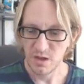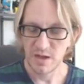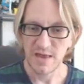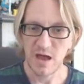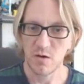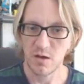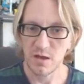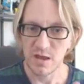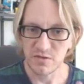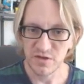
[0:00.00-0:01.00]
Now,
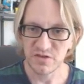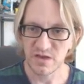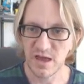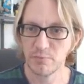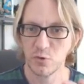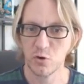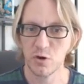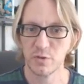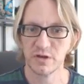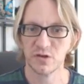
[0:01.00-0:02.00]
in this game,
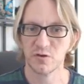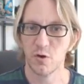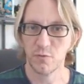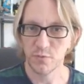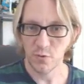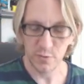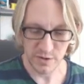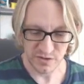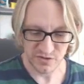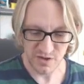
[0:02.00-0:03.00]
normally to go forward,
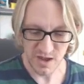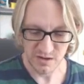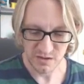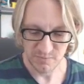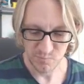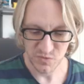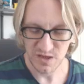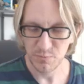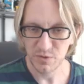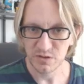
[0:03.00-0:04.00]
it's not
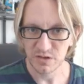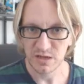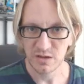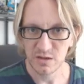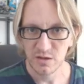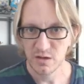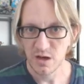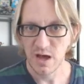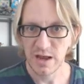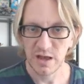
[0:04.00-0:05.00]
typically
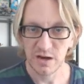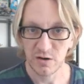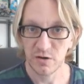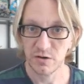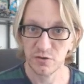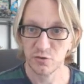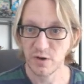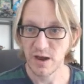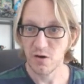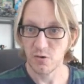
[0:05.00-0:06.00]
highlighted on your
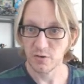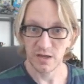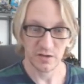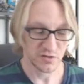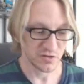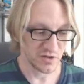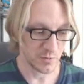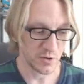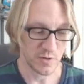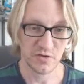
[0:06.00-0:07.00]
arrow keys. It's
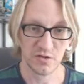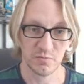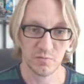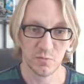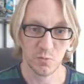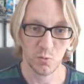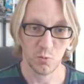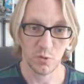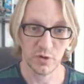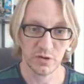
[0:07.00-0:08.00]
W as in
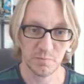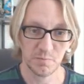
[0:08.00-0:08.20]
William,